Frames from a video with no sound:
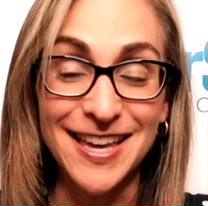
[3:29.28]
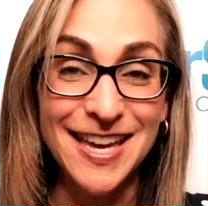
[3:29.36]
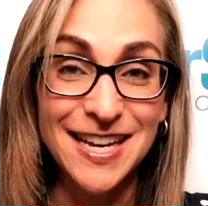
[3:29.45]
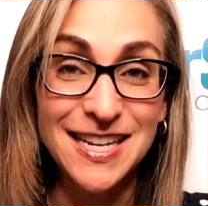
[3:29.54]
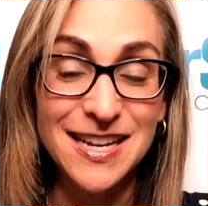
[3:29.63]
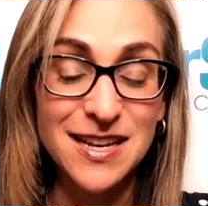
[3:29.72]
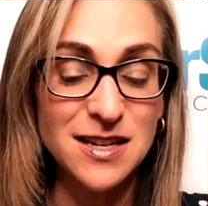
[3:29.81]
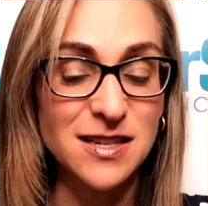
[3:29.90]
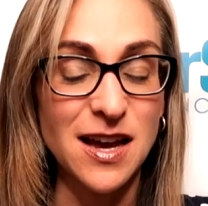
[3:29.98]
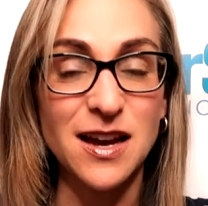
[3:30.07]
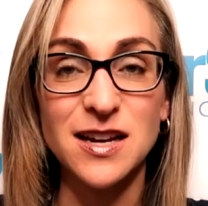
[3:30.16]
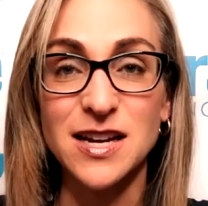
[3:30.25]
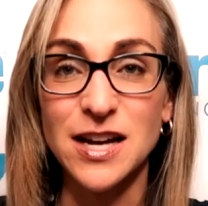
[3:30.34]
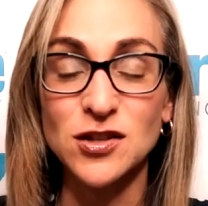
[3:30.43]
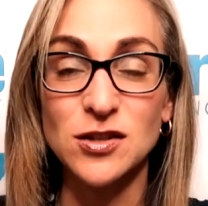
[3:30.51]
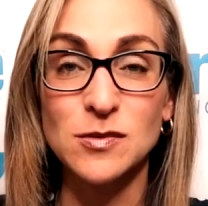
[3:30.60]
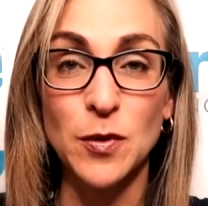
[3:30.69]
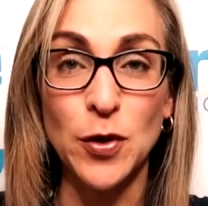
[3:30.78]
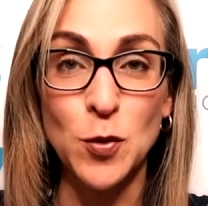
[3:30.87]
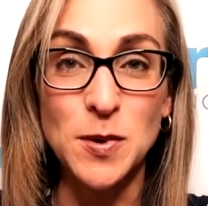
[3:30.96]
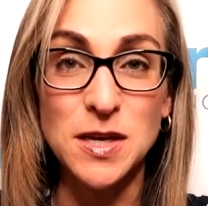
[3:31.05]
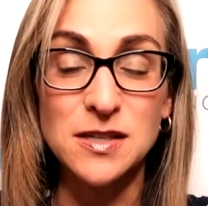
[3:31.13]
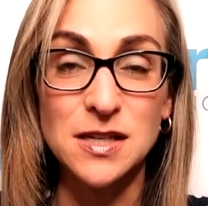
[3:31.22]
the kidneys and connections with
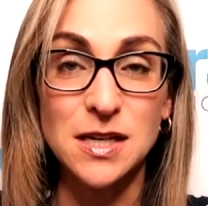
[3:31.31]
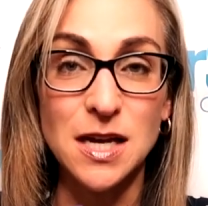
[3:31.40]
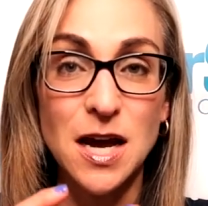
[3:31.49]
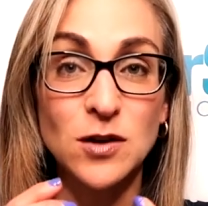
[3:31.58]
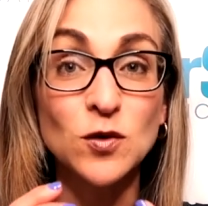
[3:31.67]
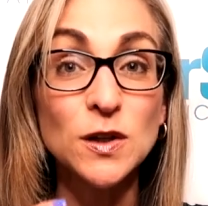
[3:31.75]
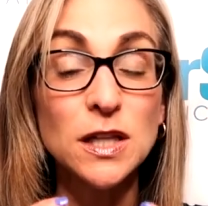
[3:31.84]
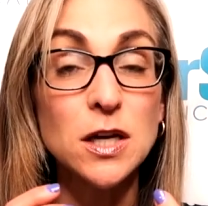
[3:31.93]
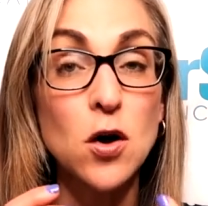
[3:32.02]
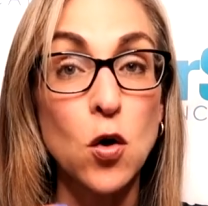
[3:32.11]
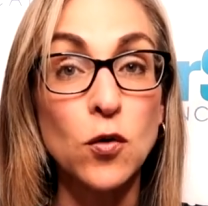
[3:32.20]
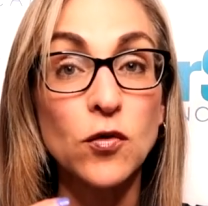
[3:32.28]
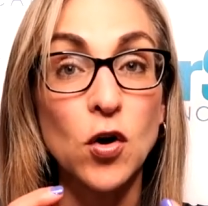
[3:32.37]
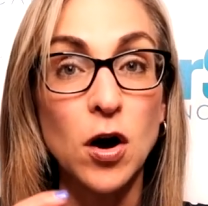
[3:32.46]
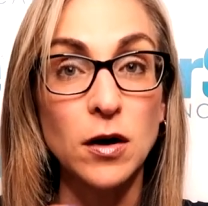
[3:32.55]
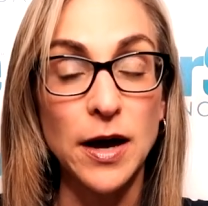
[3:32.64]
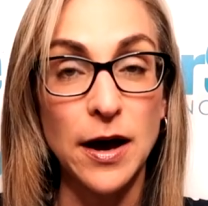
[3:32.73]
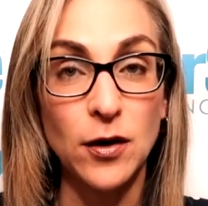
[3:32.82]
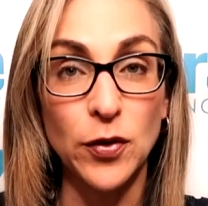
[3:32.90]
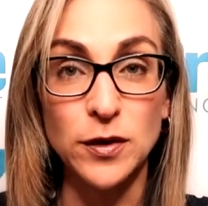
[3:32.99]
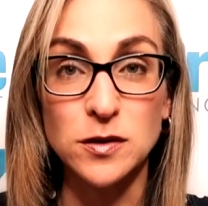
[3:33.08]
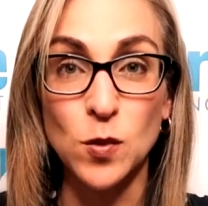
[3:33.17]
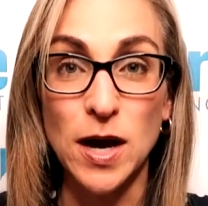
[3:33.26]
obesity and really overall
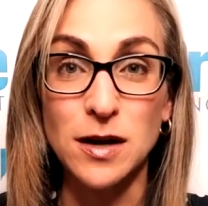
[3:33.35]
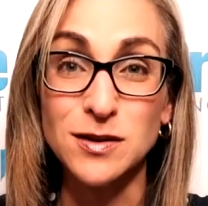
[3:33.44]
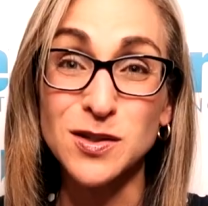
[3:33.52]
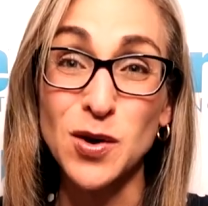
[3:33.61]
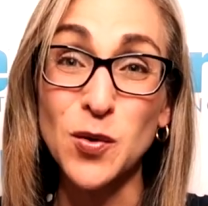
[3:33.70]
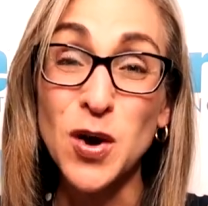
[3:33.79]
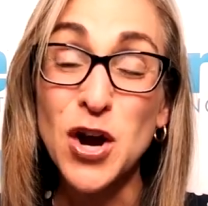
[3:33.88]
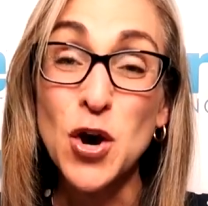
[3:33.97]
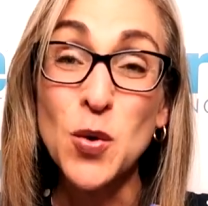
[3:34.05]
health as well. So